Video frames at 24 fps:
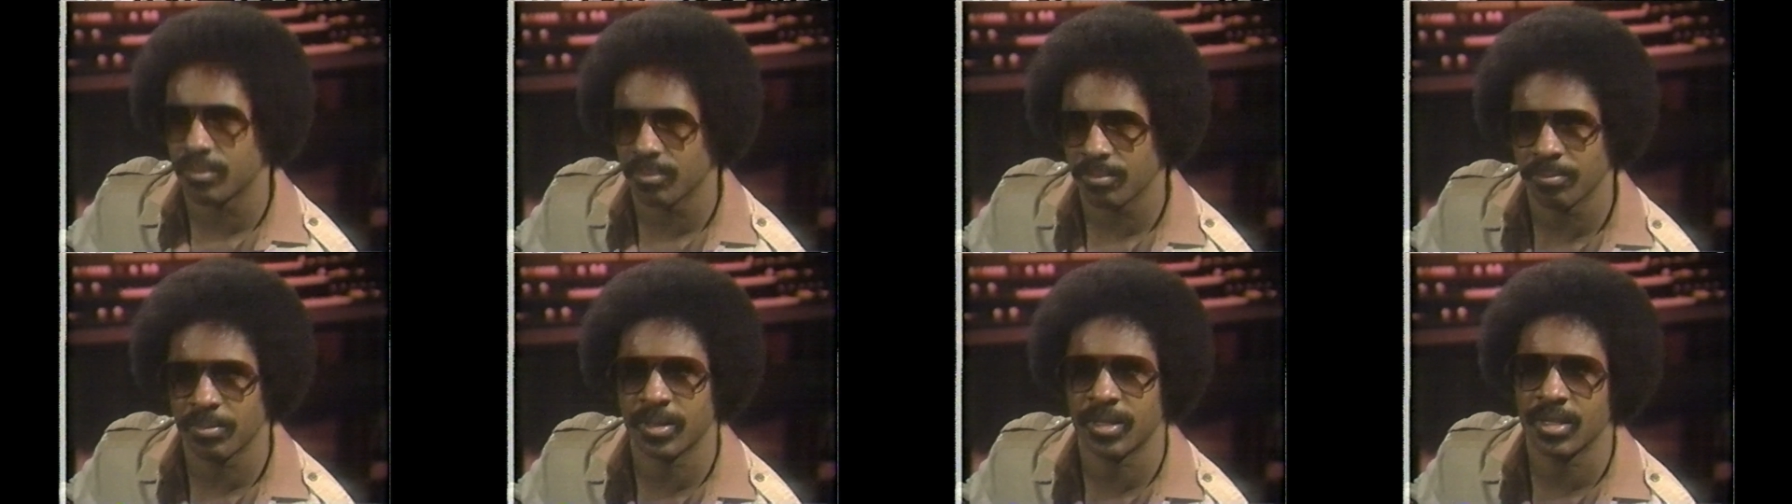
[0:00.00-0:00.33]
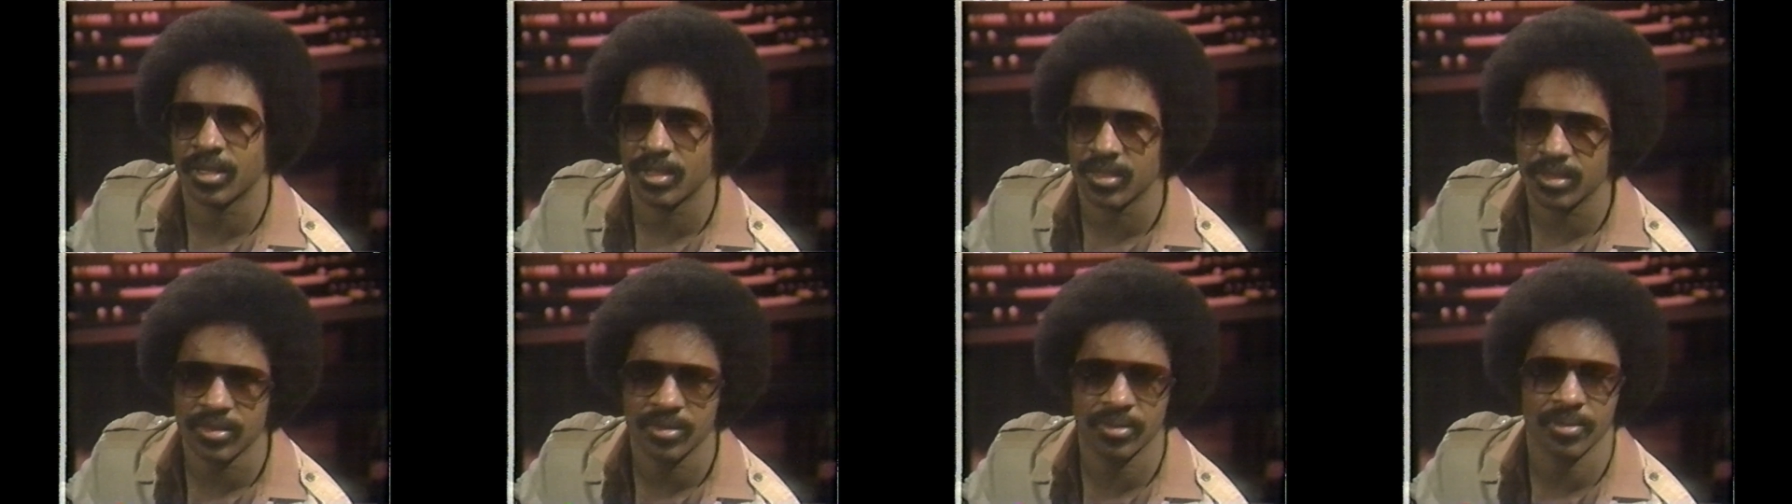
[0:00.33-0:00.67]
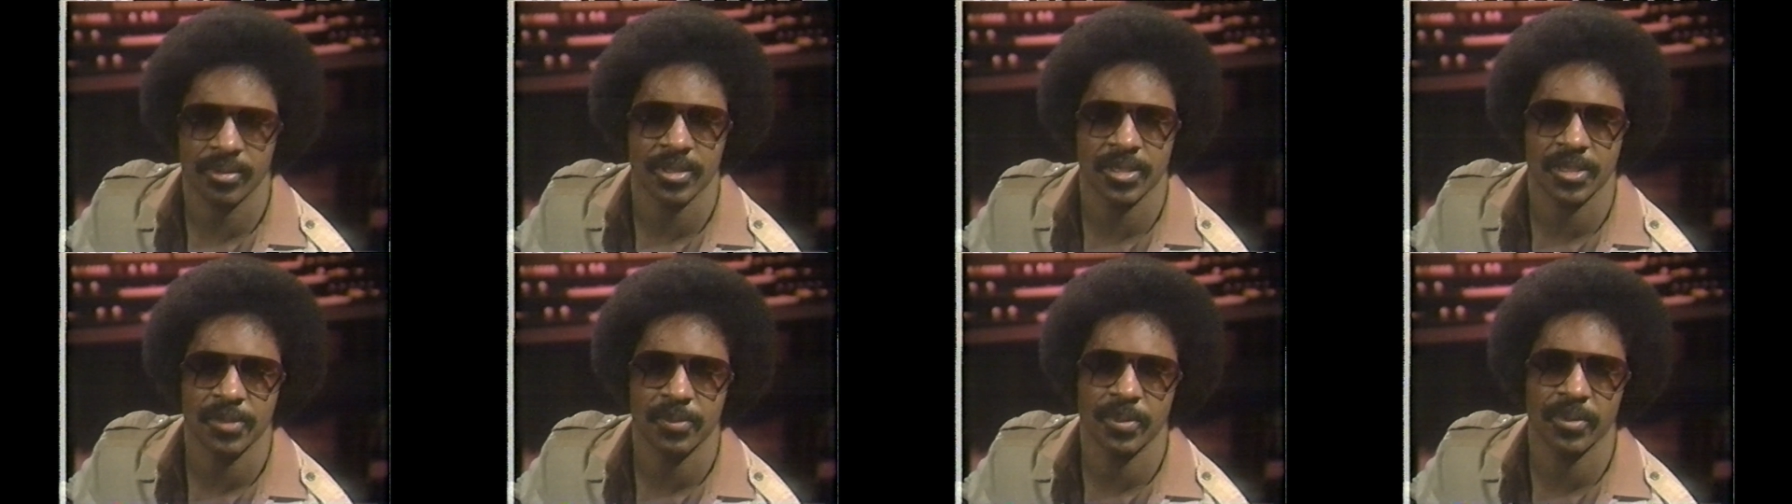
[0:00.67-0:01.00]
begin to
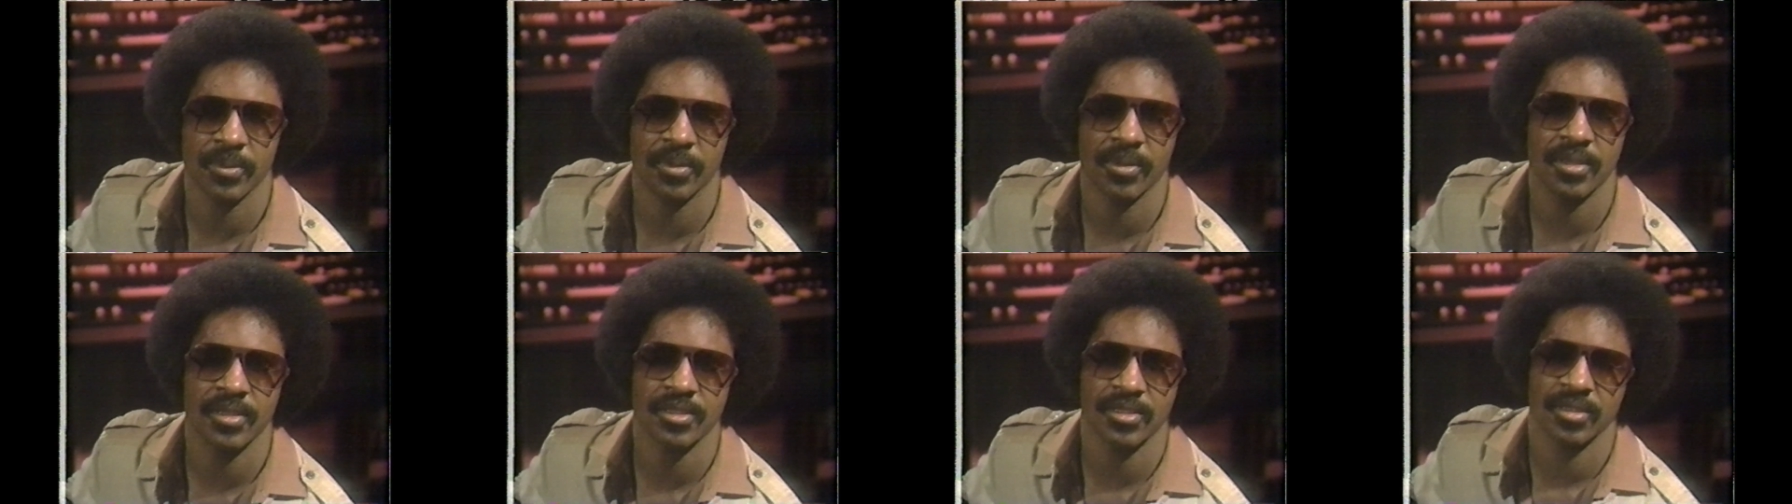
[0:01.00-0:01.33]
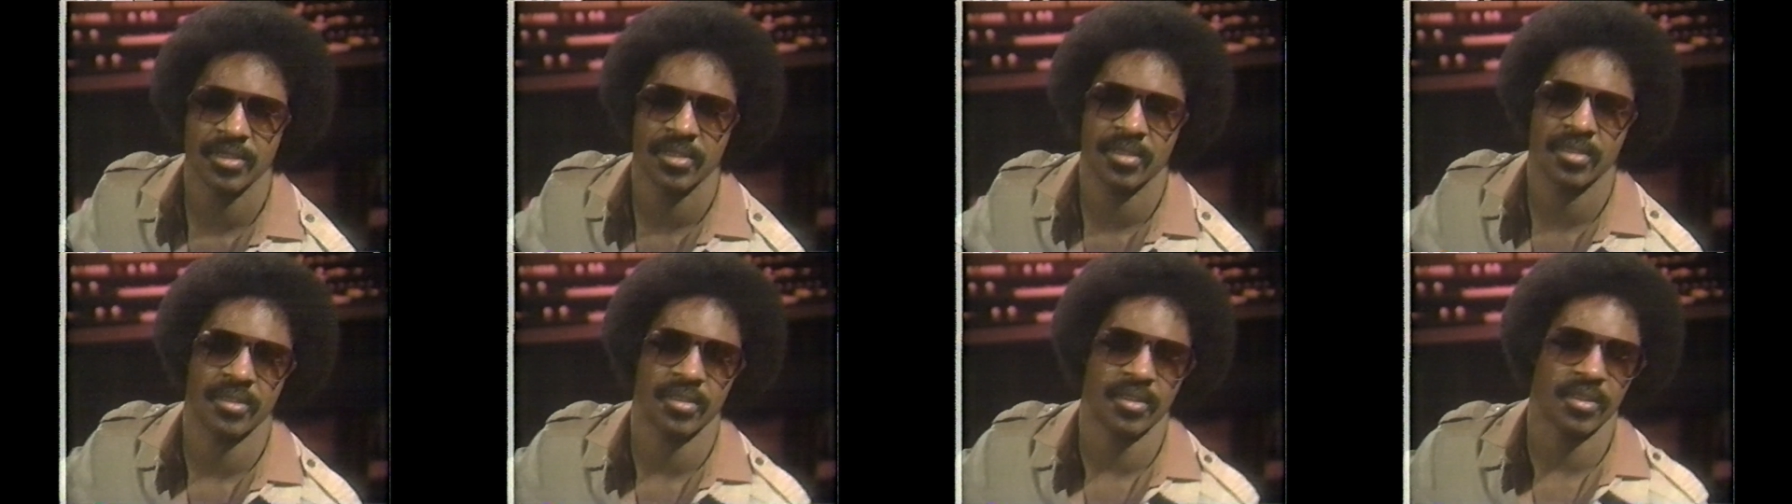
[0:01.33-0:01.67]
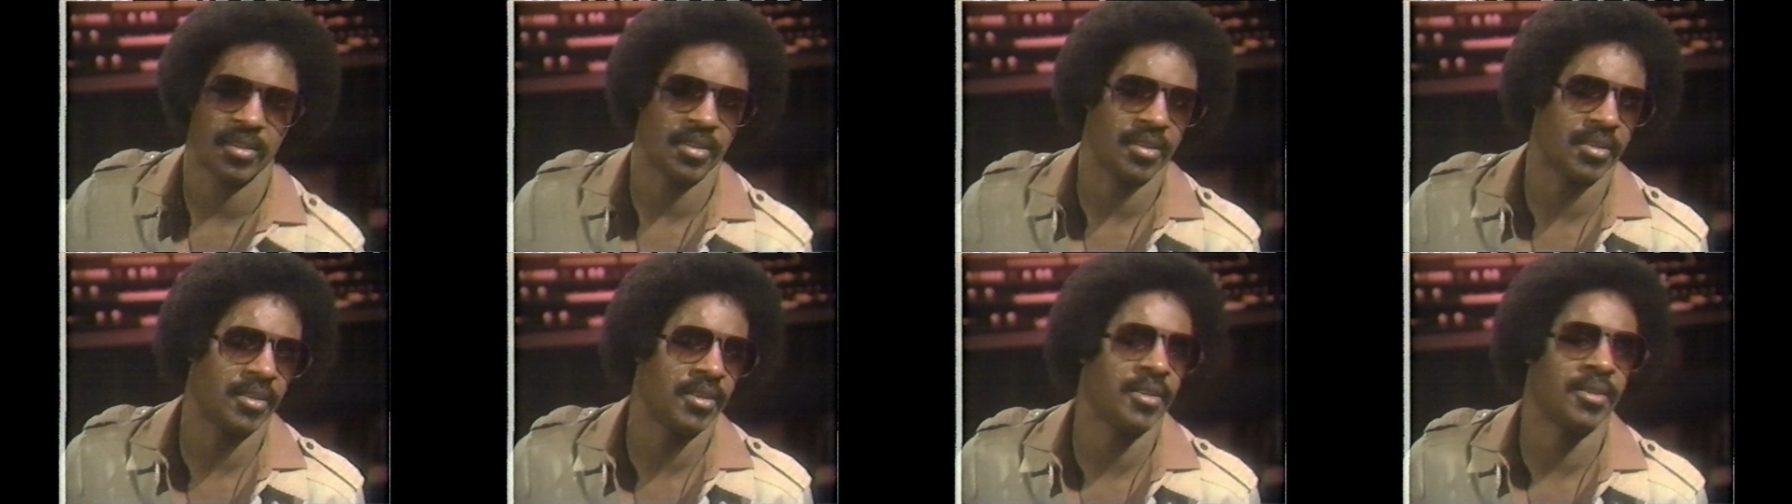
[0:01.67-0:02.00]
experience and,
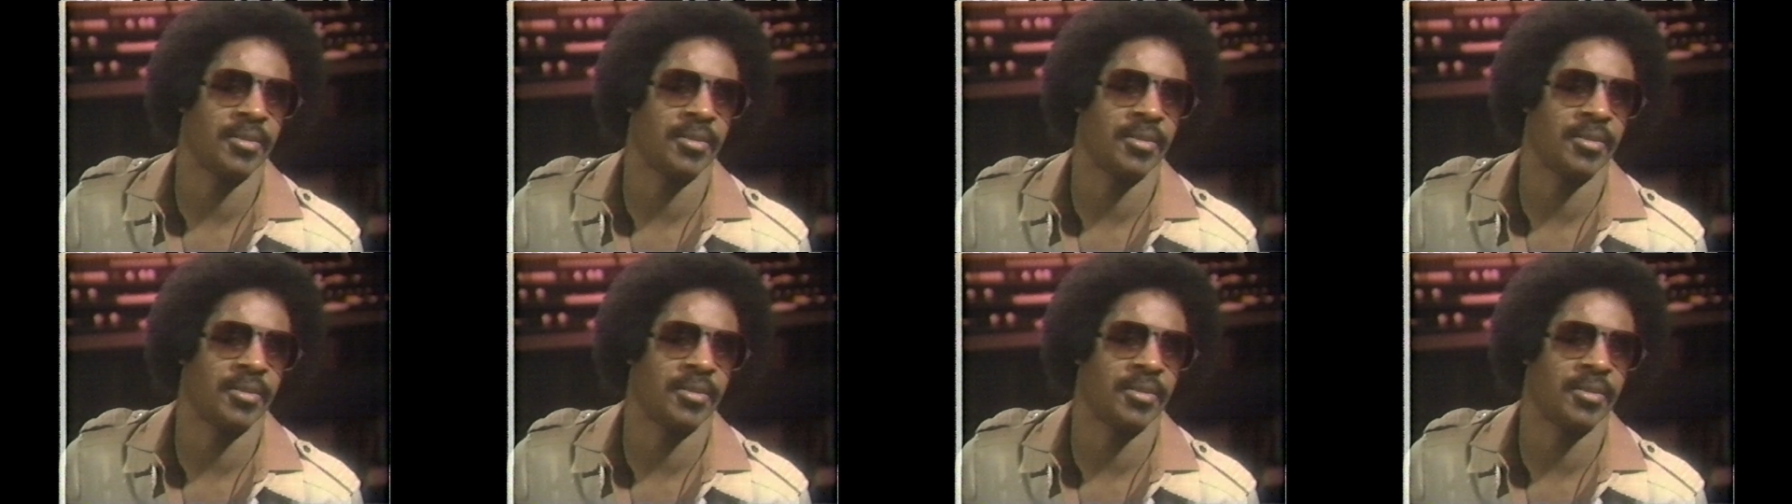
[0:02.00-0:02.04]
you